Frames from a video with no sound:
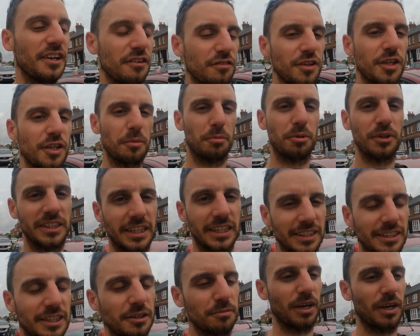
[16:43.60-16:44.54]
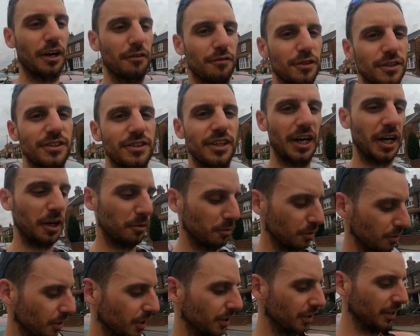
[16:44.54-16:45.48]
for the predicted marathon time.
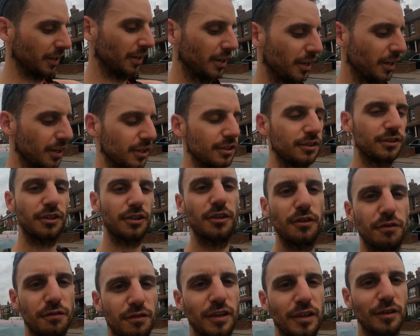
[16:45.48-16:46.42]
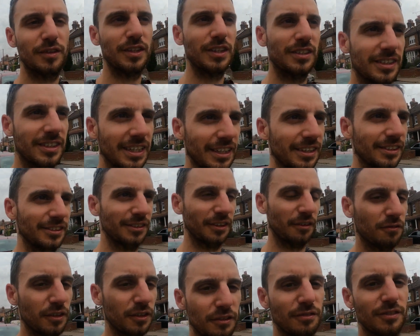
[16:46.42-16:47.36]
We're on
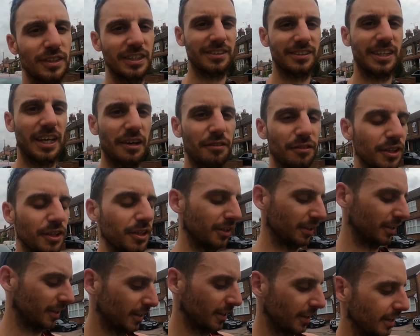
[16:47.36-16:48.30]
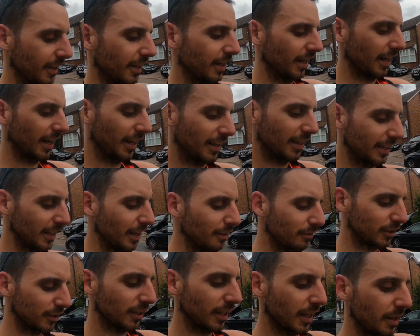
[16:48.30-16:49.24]
256.57, and the
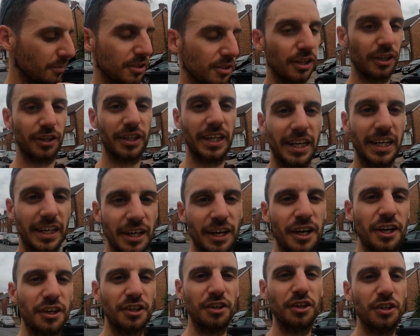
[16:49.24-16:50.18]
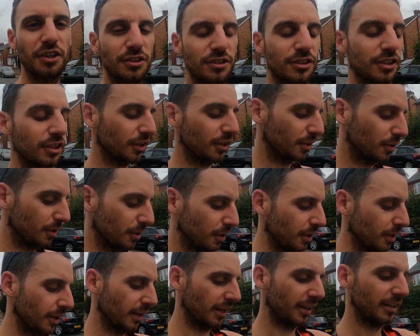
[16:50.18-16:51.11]
other times are looking good too.
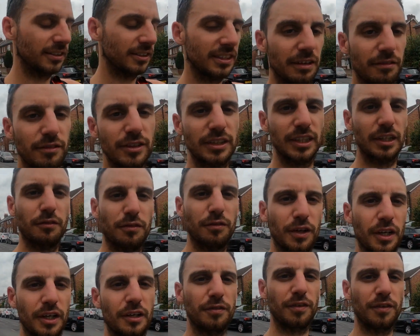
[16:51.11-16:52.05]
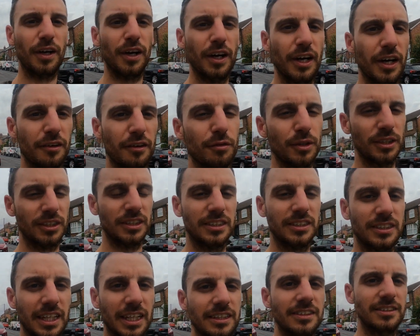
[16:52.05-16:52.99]
17:35, which
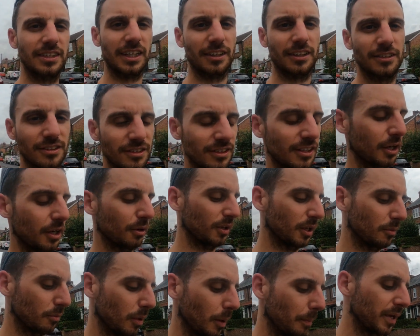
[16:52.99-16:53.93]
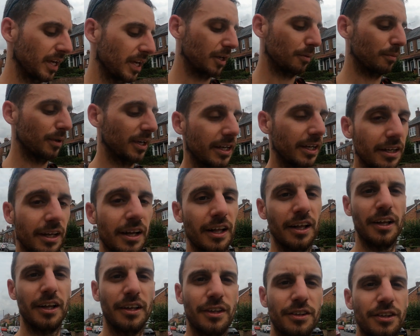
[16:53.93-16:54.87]
is 10 seconds slower than my PB,
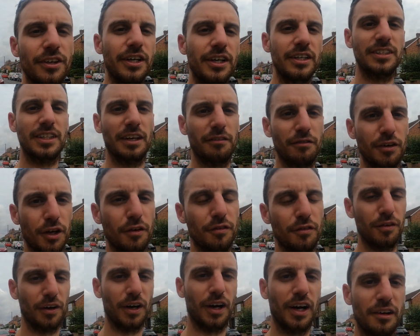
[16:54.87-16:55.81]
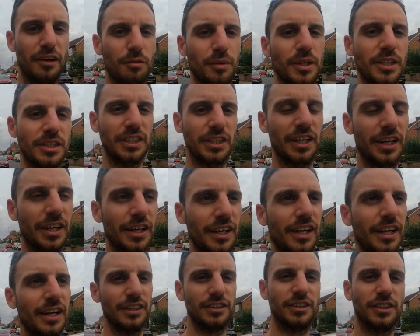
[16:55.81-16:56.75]
37:05, which
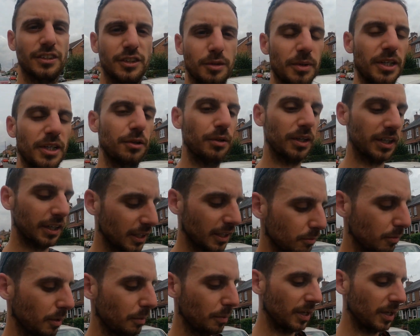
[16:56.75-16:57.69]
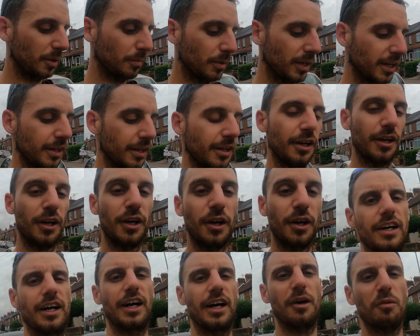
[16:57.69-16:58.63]
is just a bit quicker than my PB,
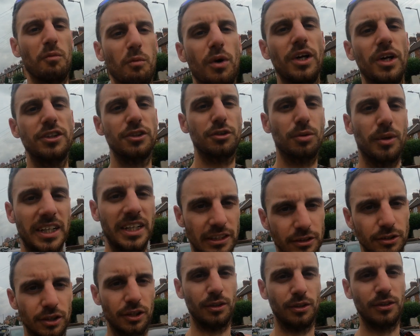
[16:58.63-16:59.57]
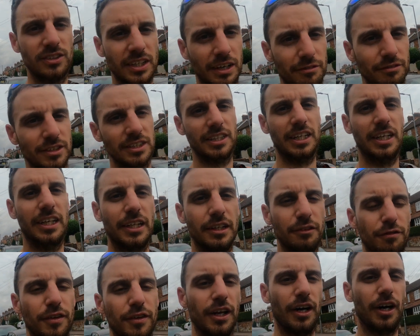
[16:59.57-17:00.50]
and
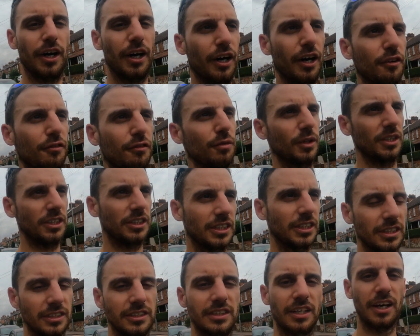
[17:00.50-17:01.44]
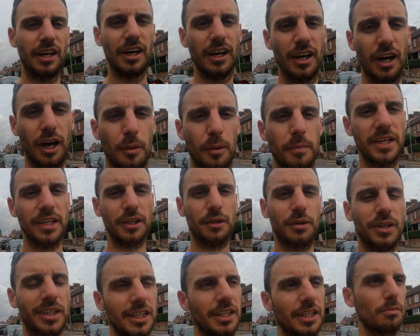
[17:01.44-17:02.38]
1:22.17 for the half, which is a minute
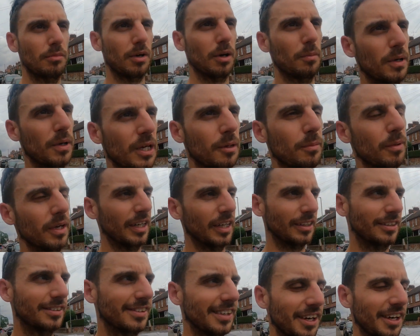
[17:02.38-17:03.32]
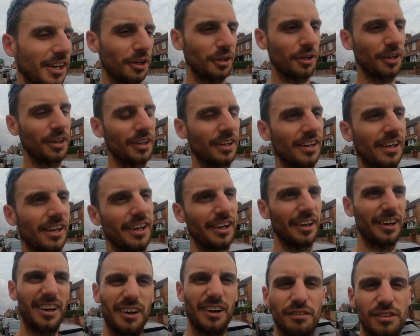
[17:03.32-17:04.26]
quicker than my PB. So
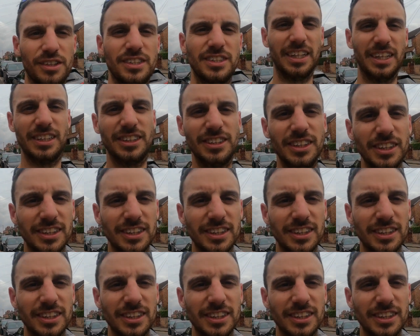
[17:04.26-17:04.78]
obviously it's